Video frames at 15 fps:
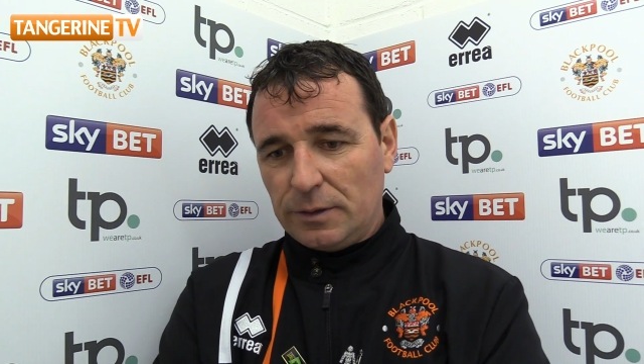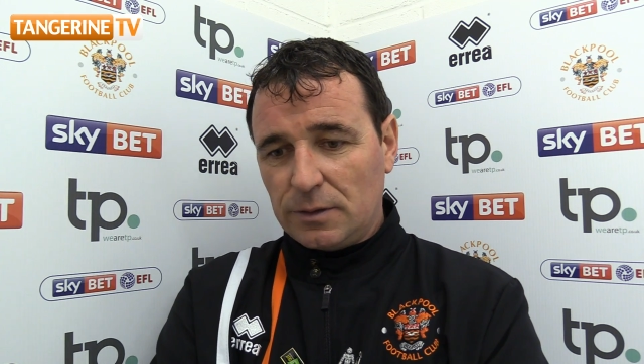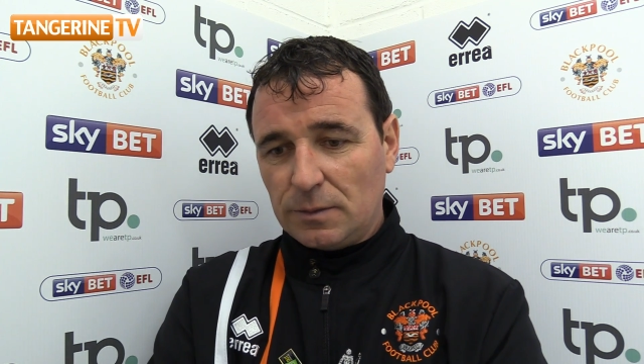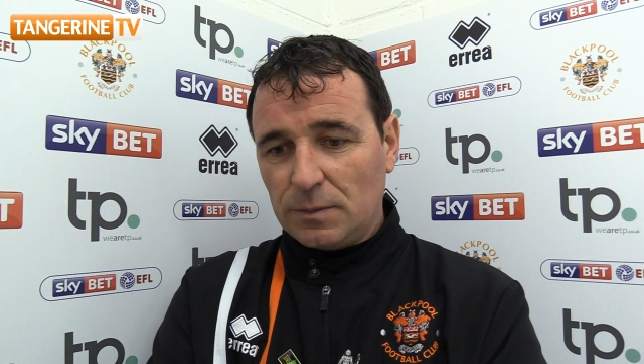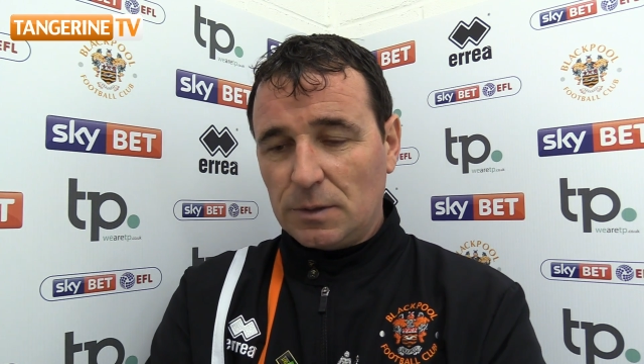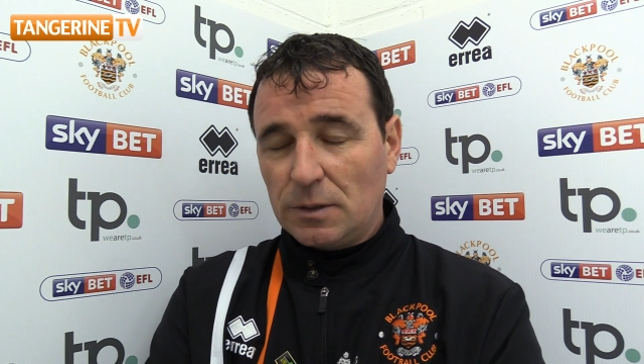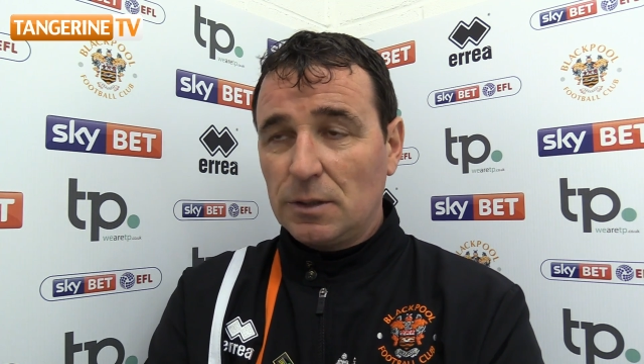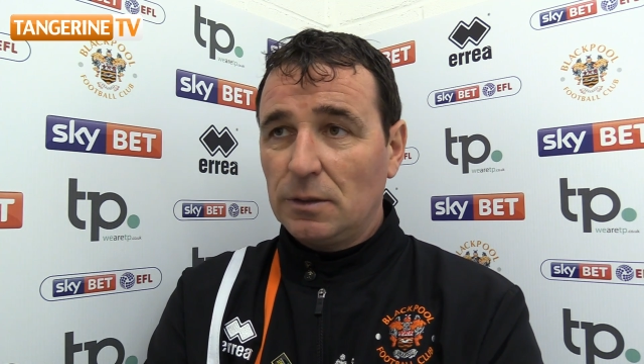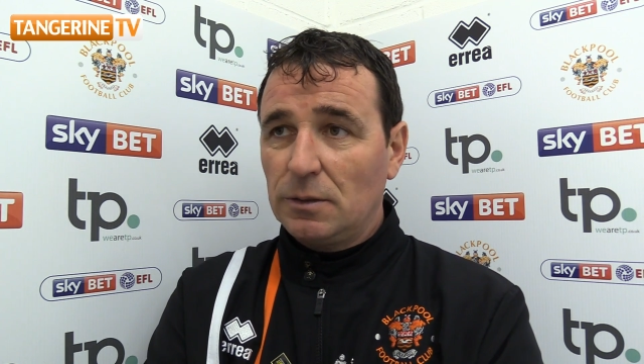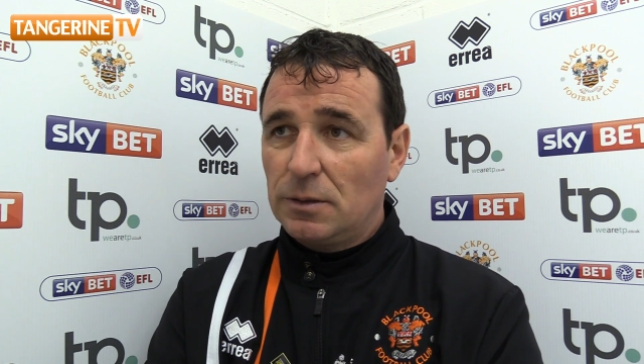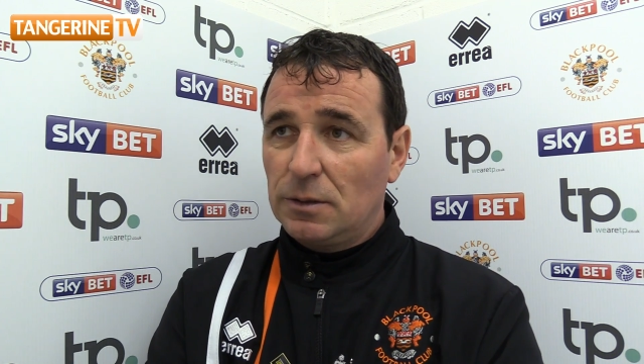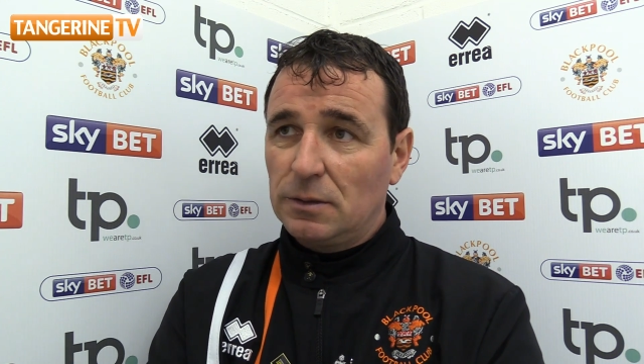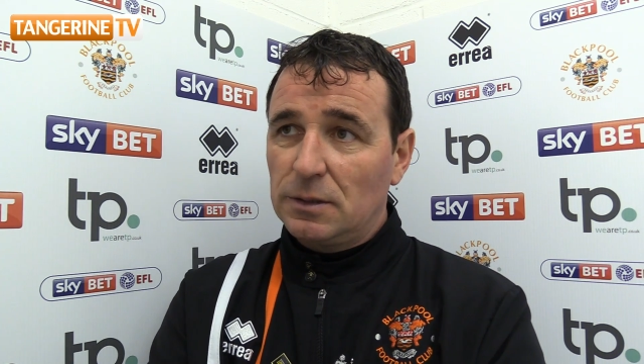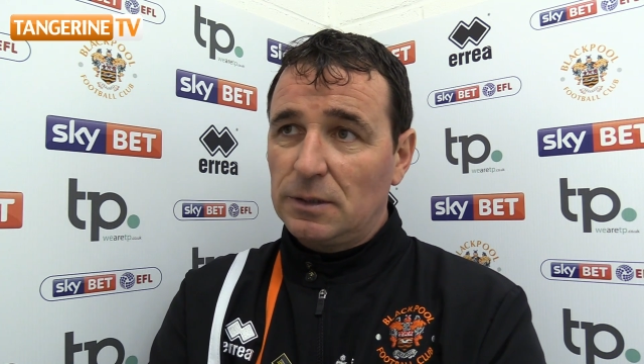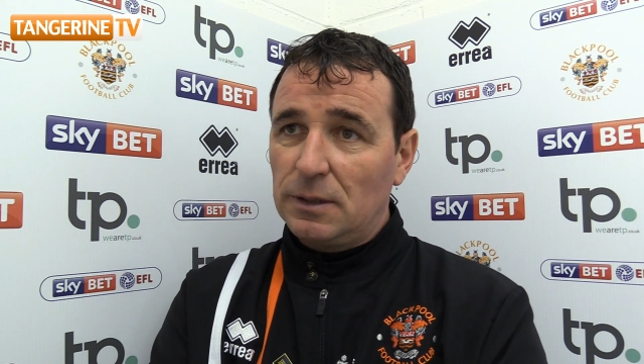
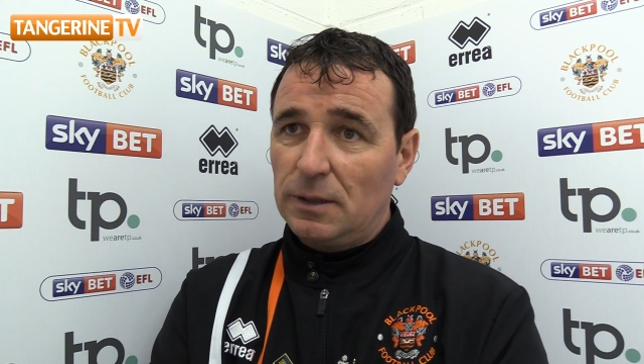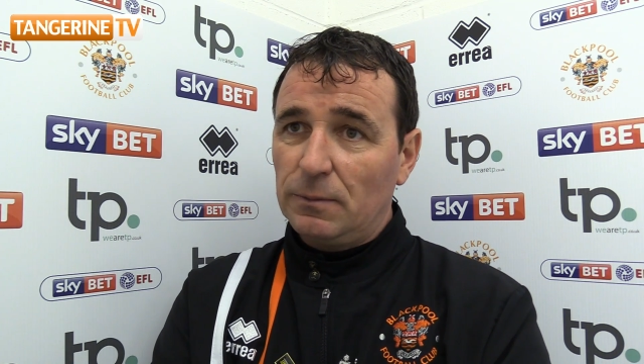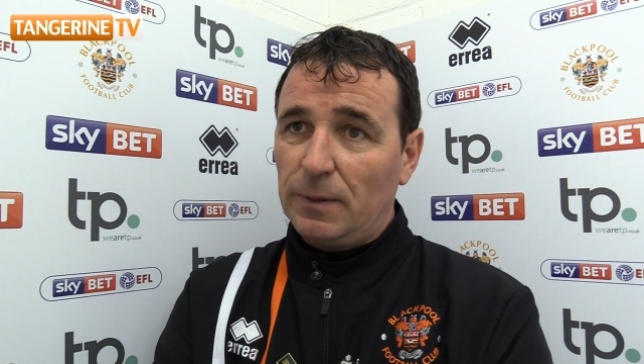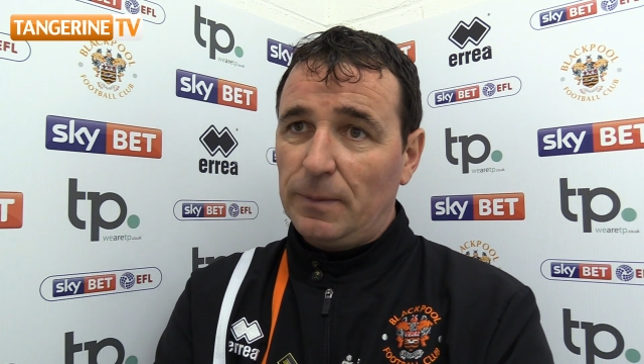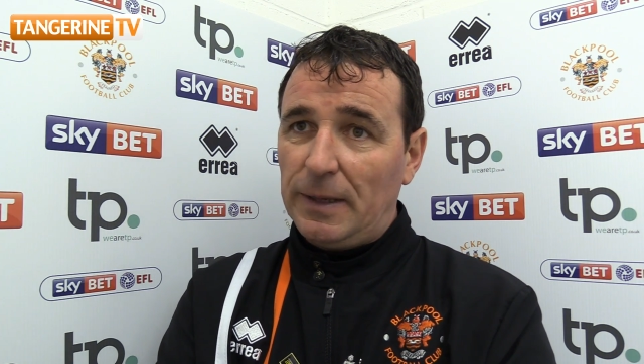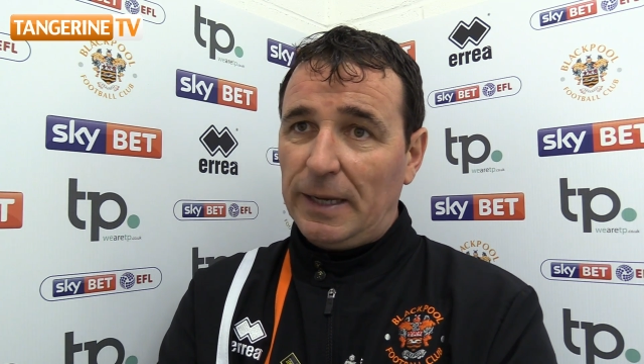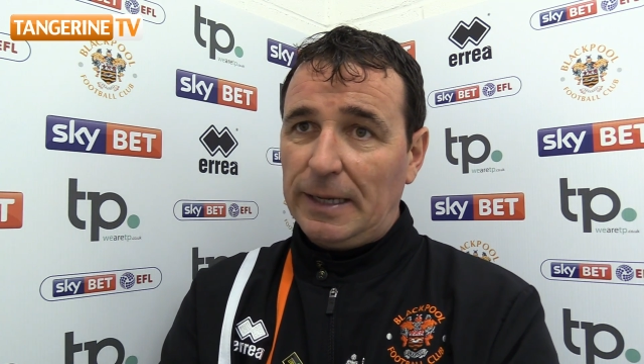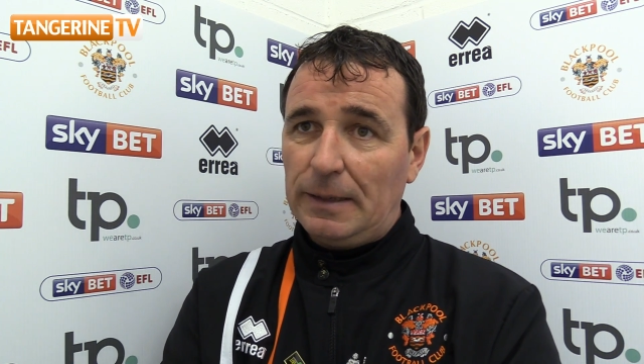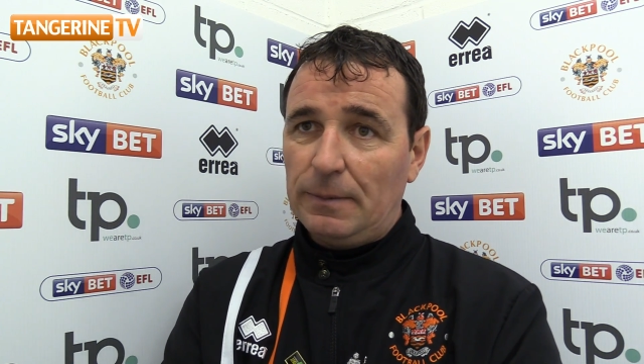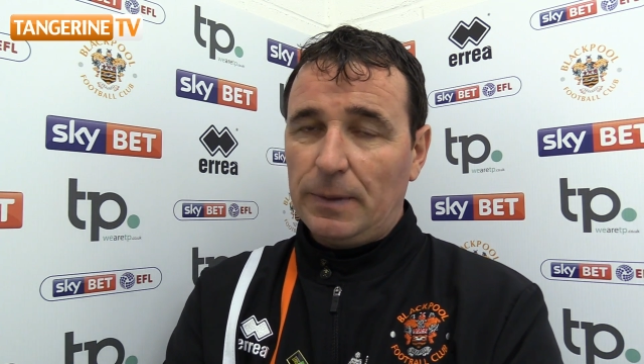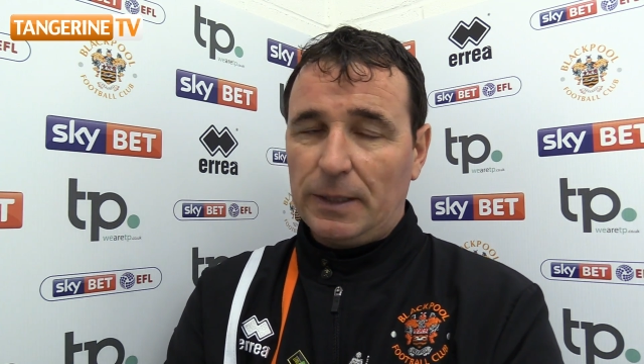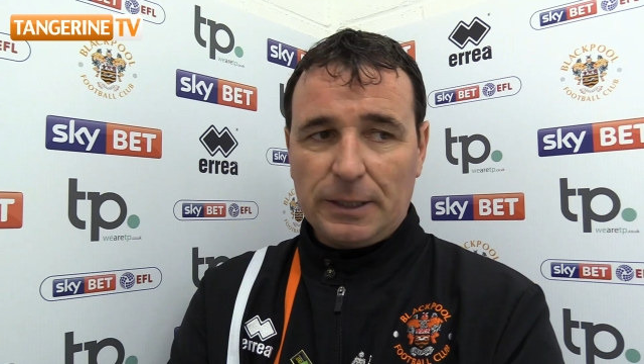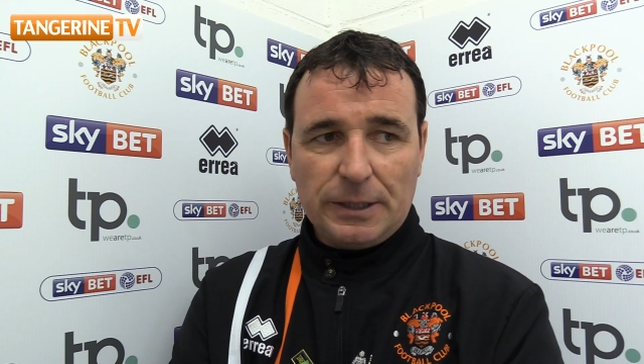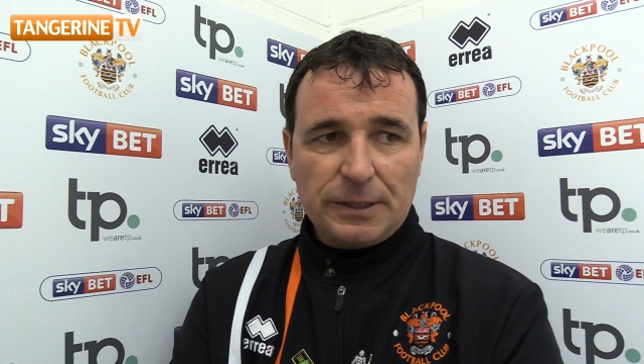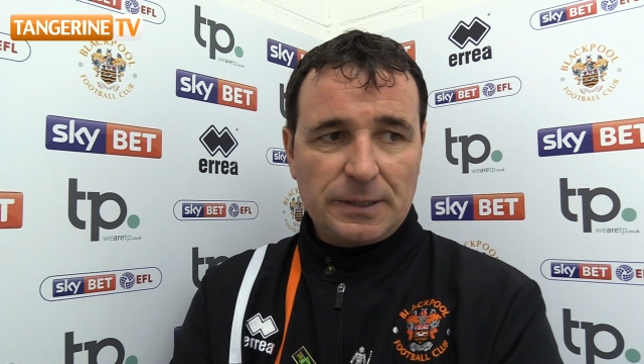substitutions that we made,
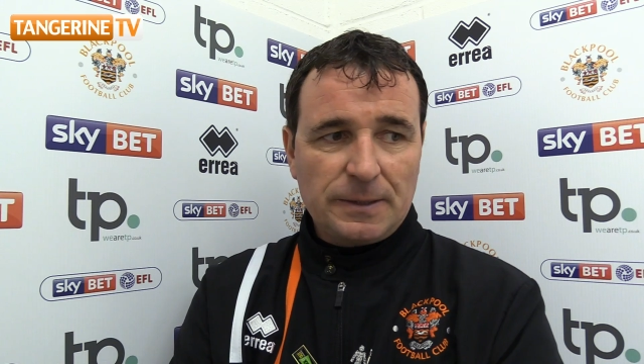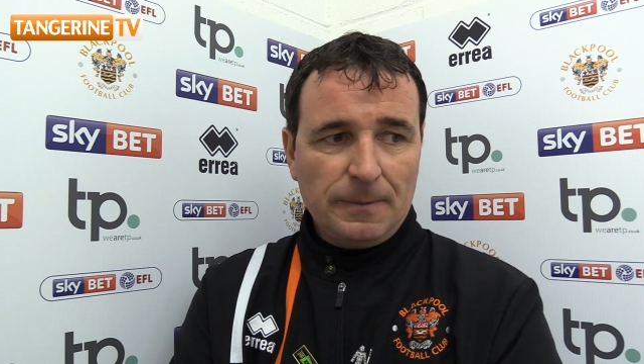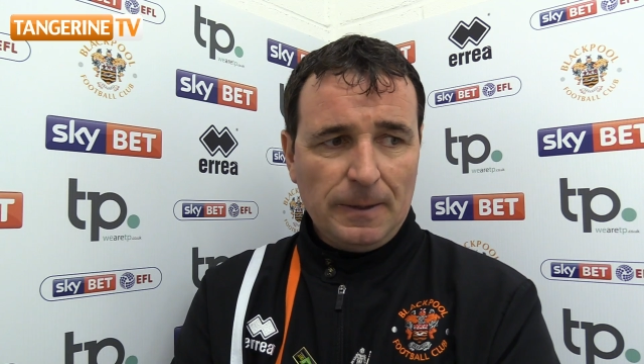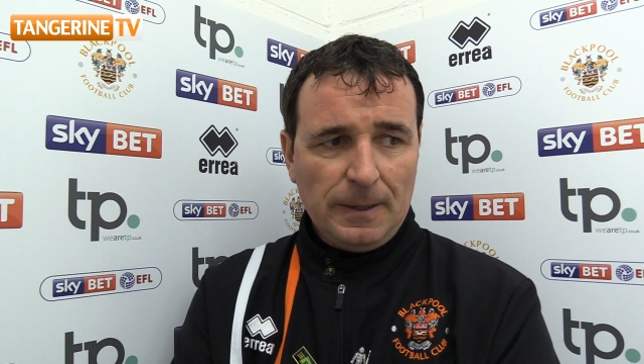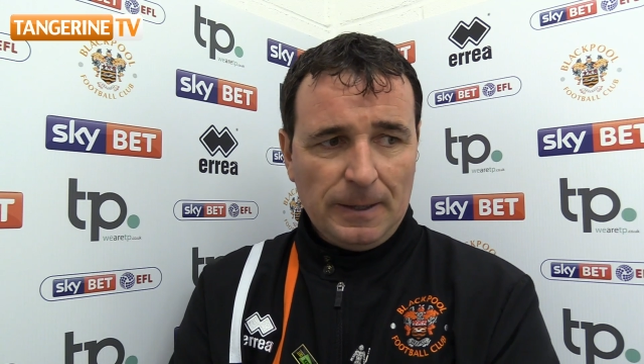because